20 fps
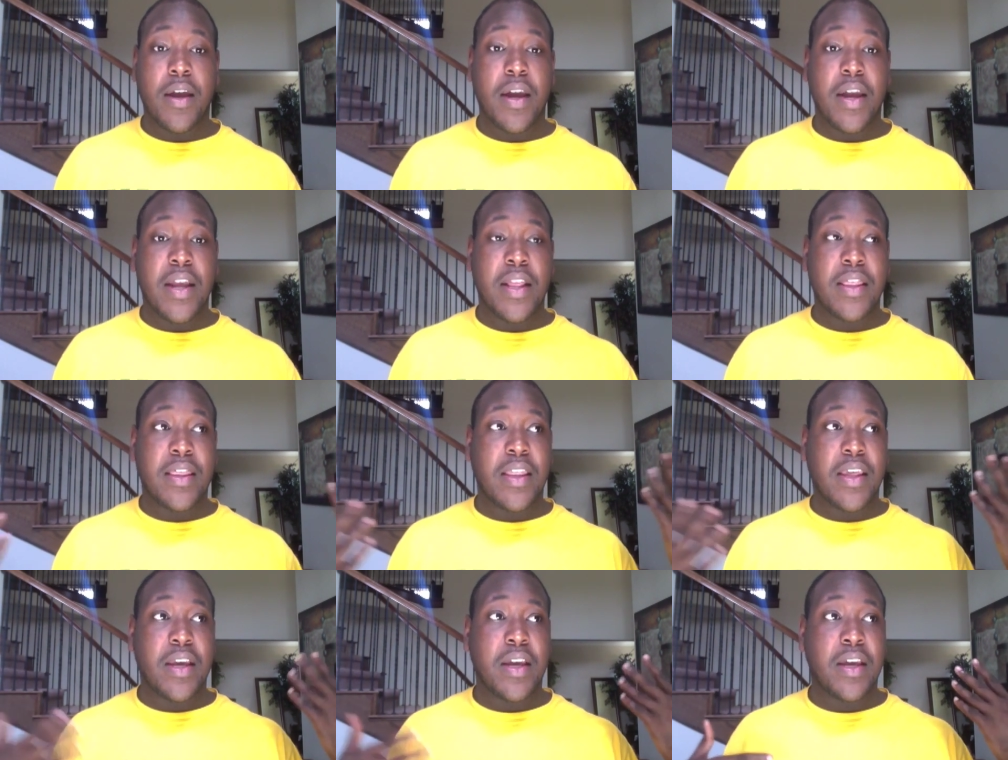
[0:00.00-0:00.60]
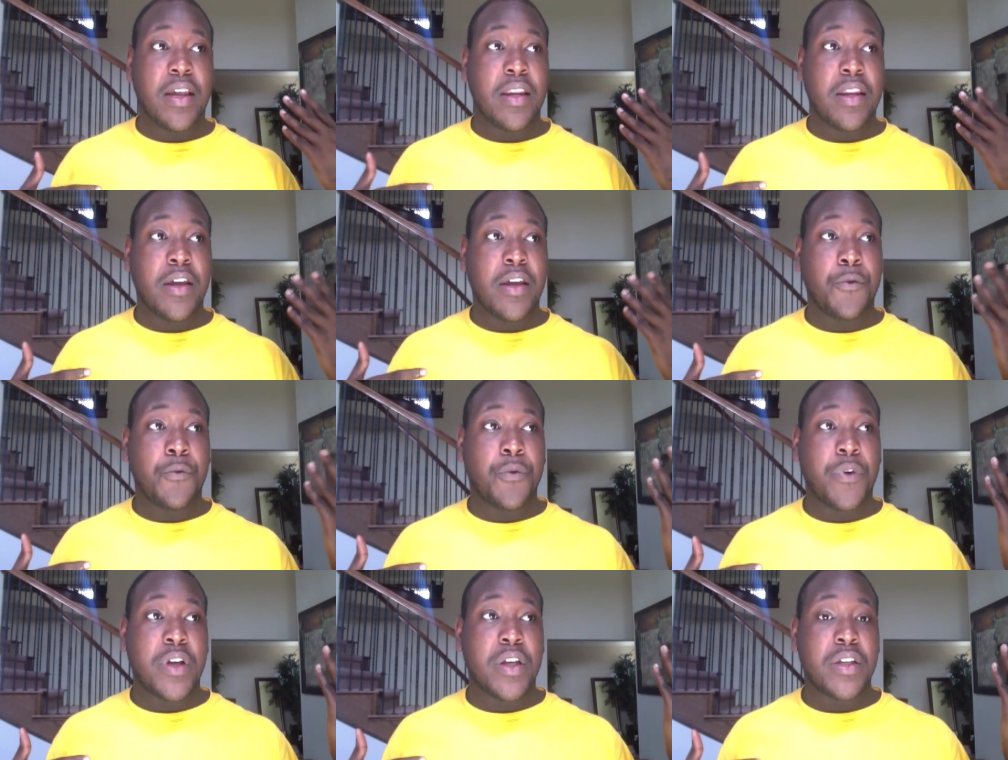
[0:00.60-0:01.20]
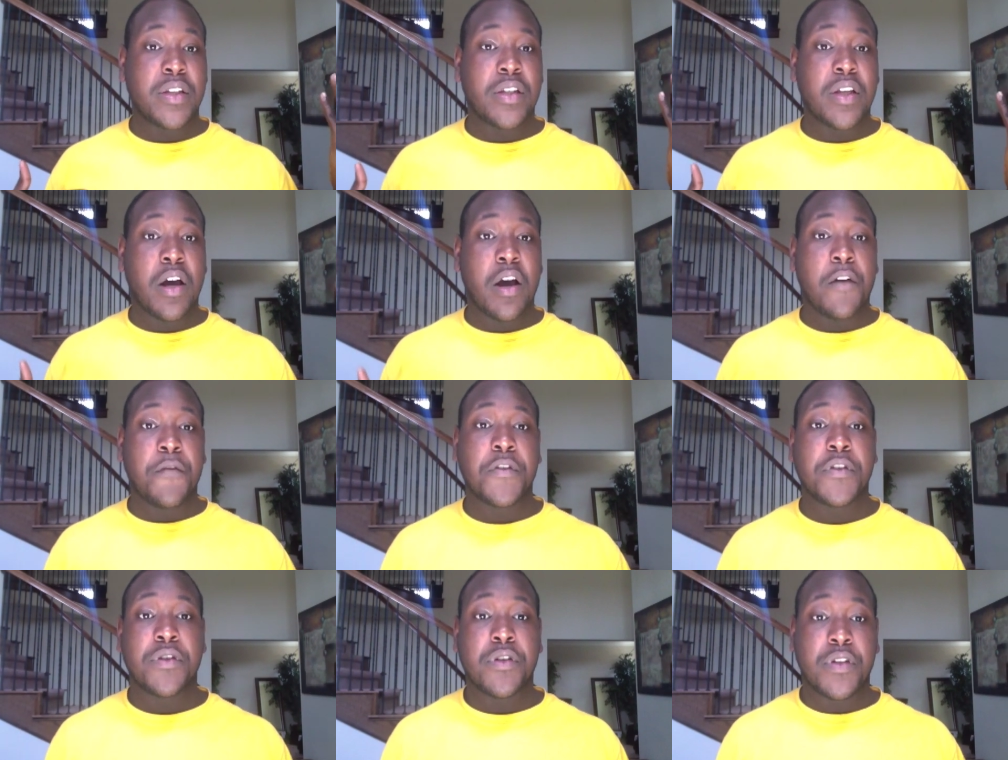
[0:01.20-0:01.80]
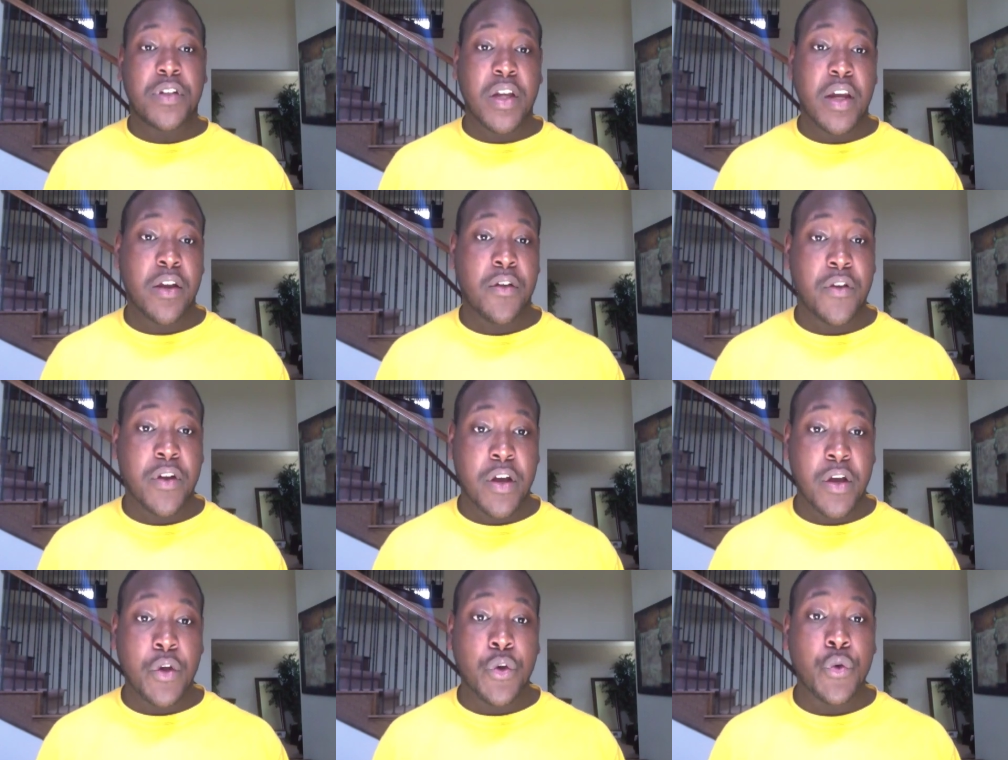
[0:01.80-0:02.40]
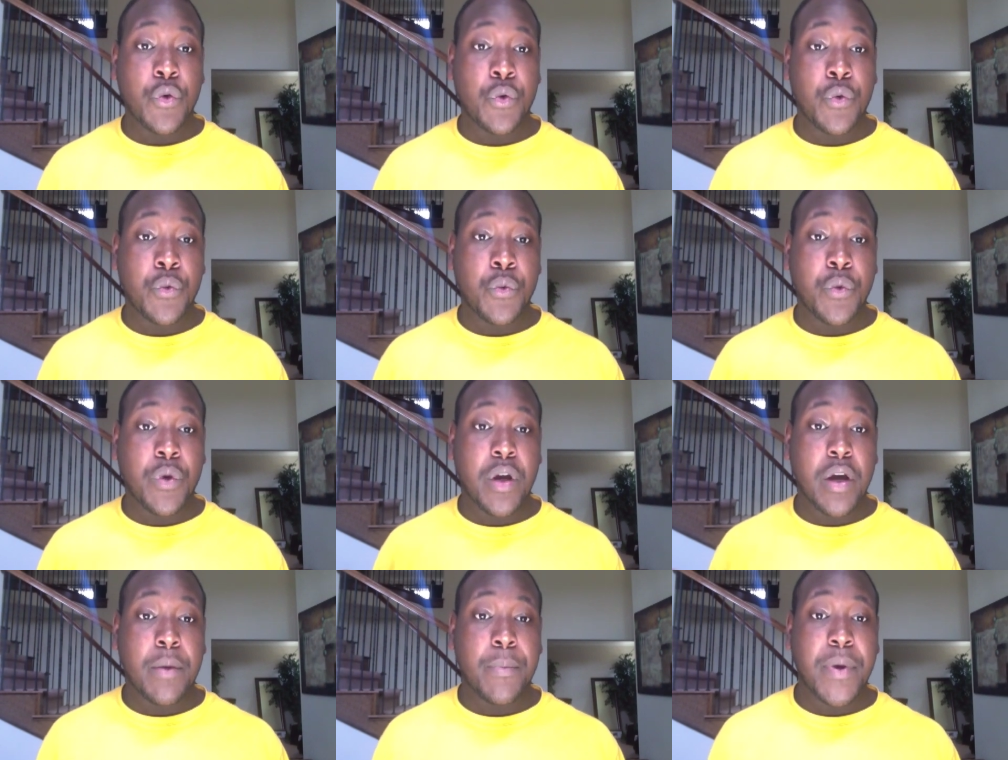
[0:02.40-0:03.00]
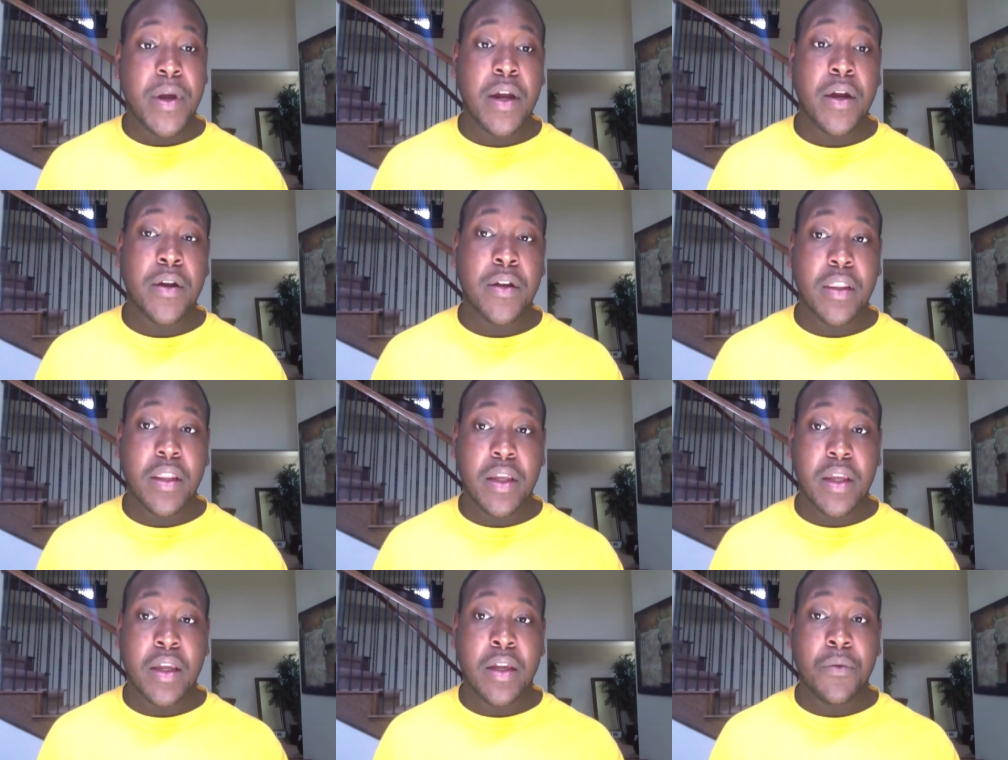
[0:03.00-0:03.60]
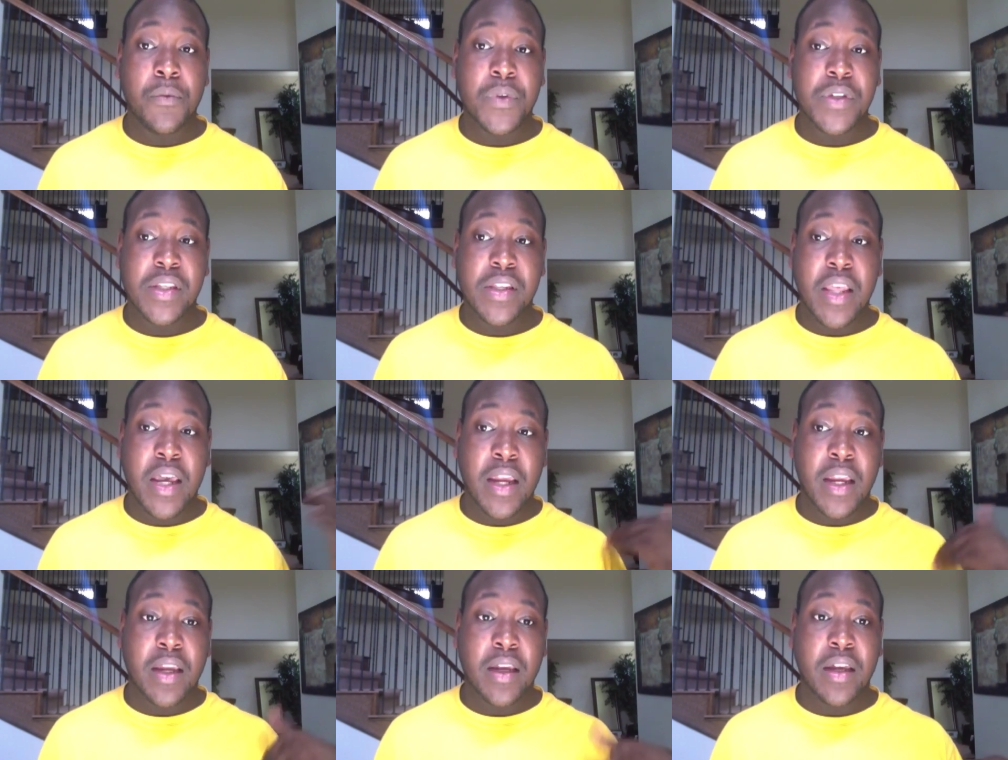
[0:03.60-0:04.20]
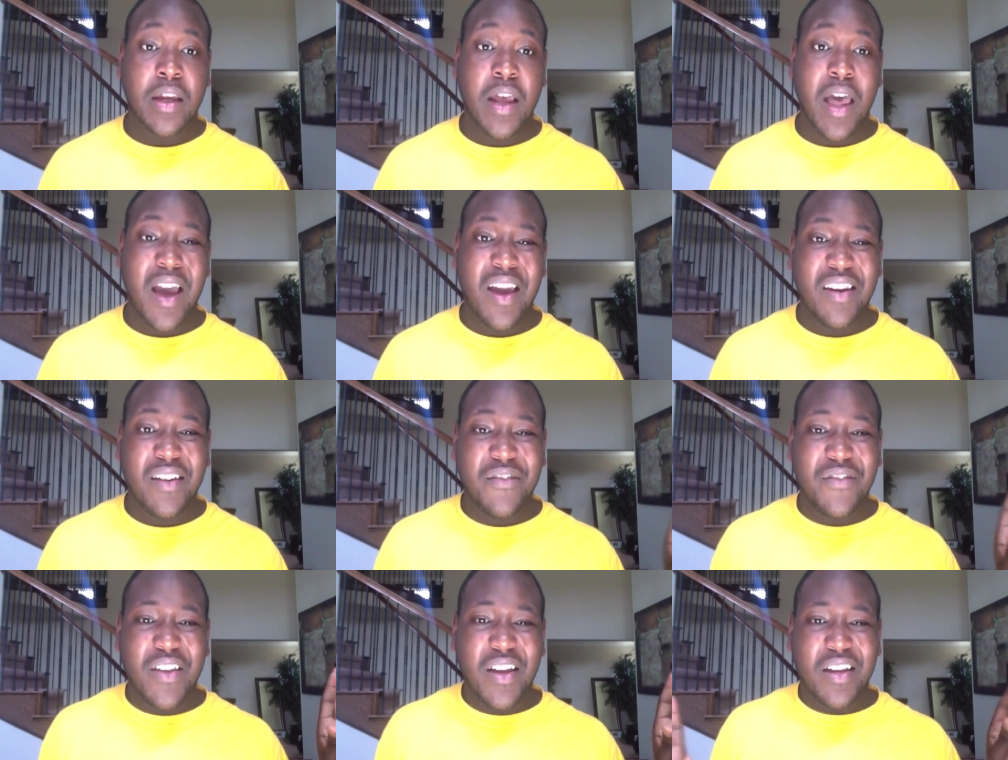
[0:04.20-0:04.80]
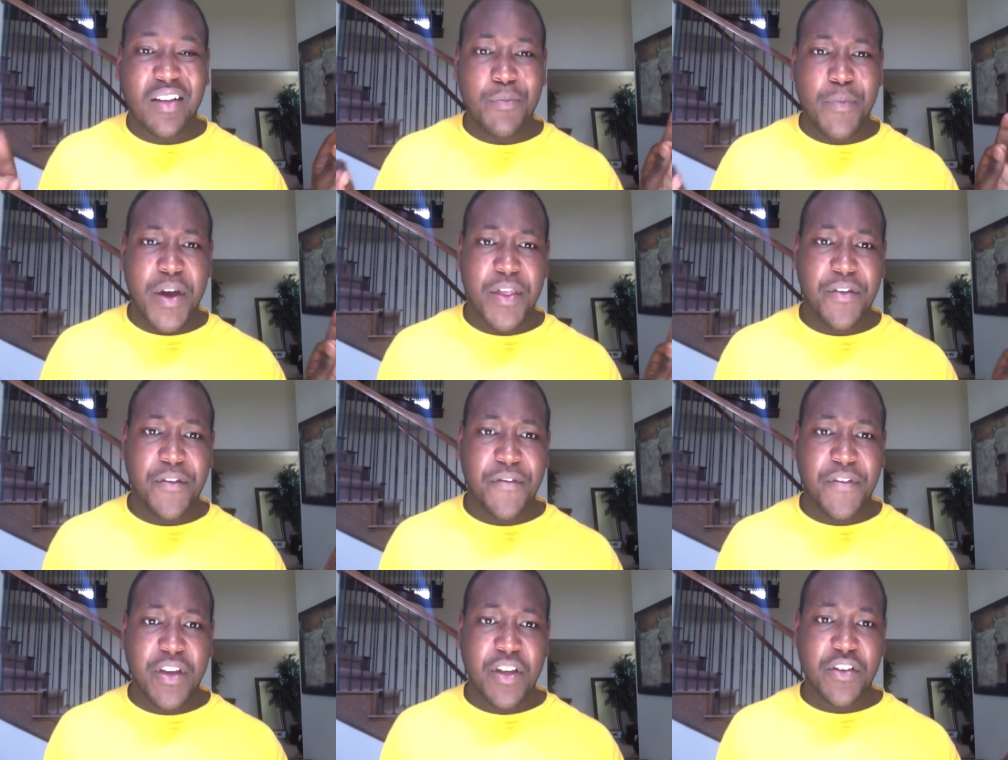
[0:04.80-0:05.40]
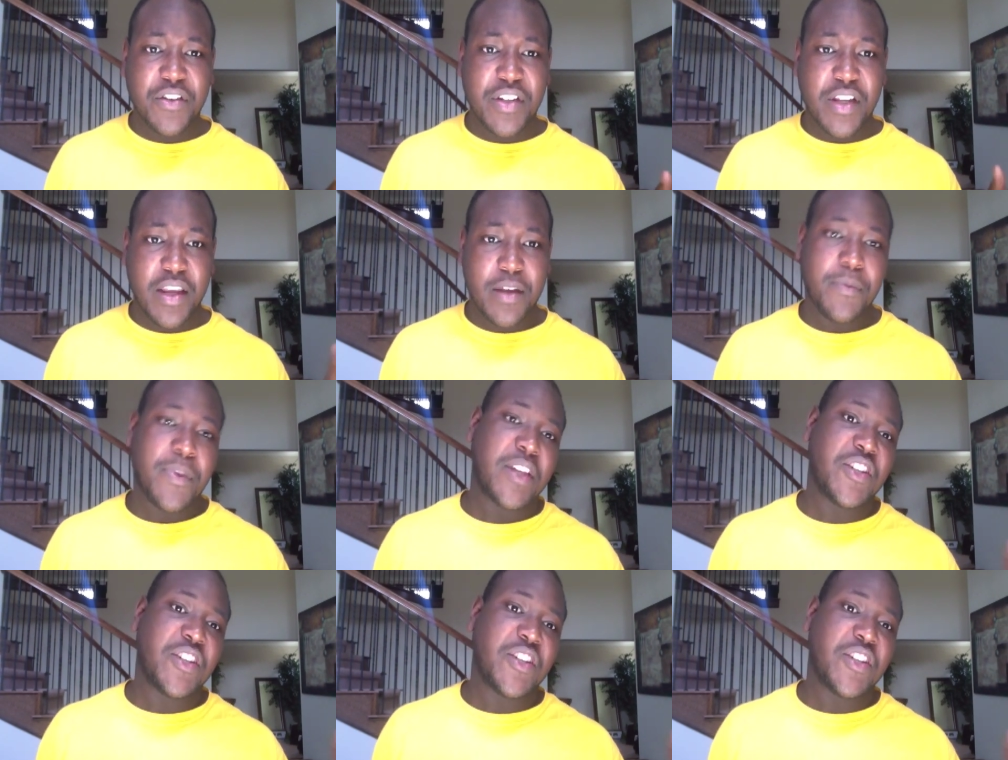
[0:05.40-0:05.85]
And then it was Officer Tara, who apparently was like kind of like a mother figure to him.